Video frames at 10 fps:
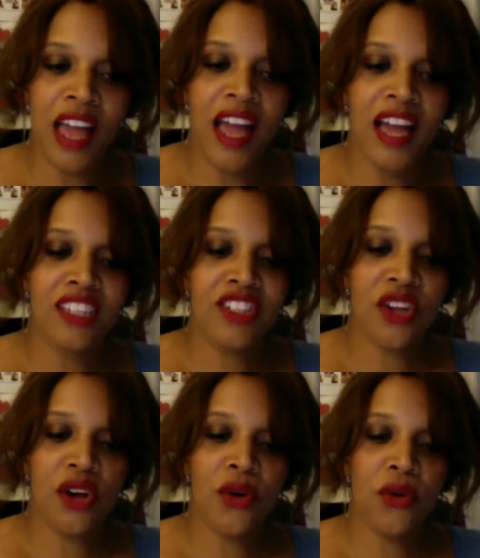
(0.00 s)
And
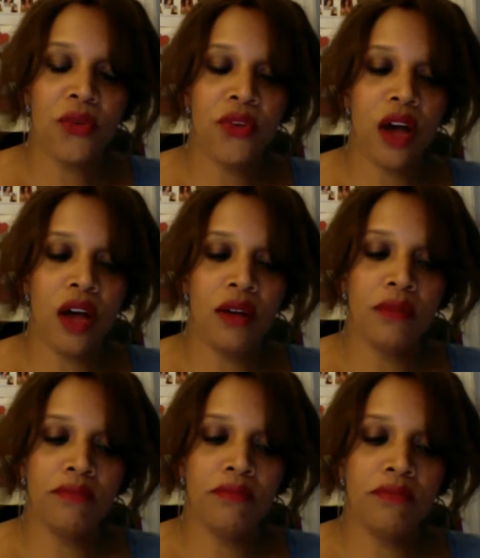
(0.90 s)
so
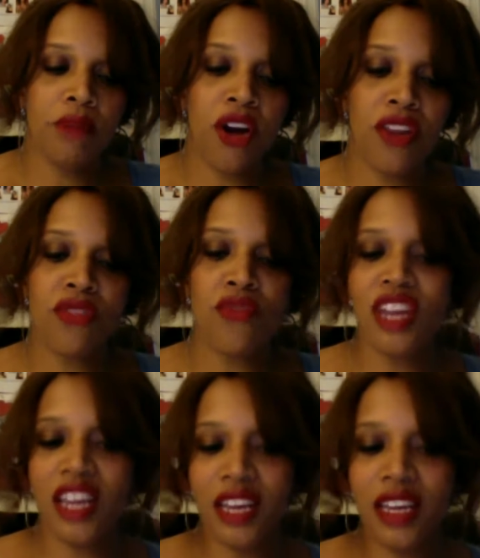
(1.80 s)
part
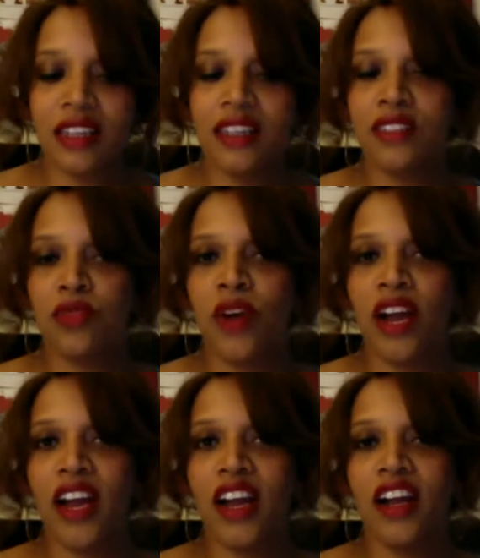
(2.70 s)
3 is
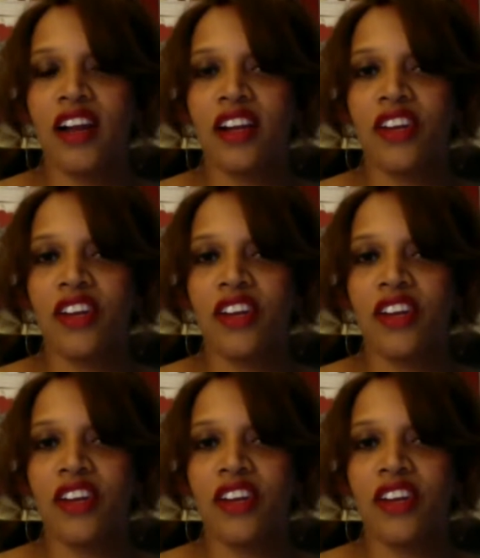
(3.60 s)
where,